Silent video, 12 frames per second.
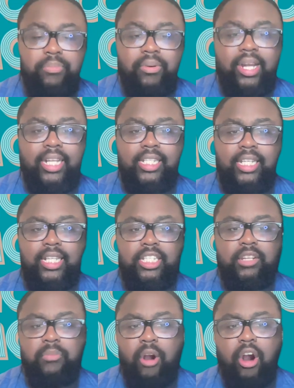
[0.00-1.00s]
But
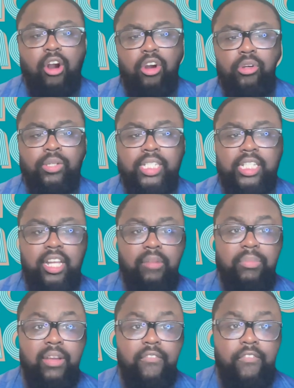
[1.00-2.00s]
tomorrow is going
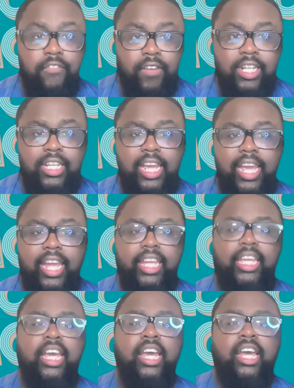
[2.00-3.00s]
to be a fun
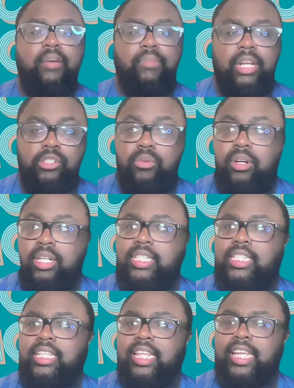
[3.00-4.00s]
day because we're going to
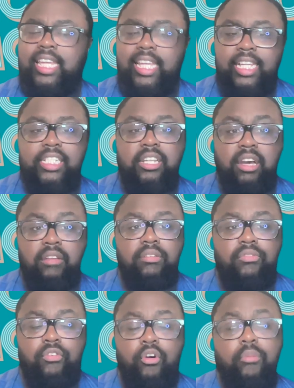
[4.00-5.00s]
see the heats of
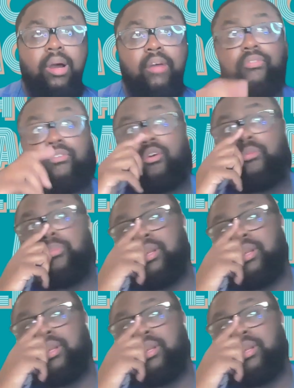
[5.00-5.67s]
the 4x4.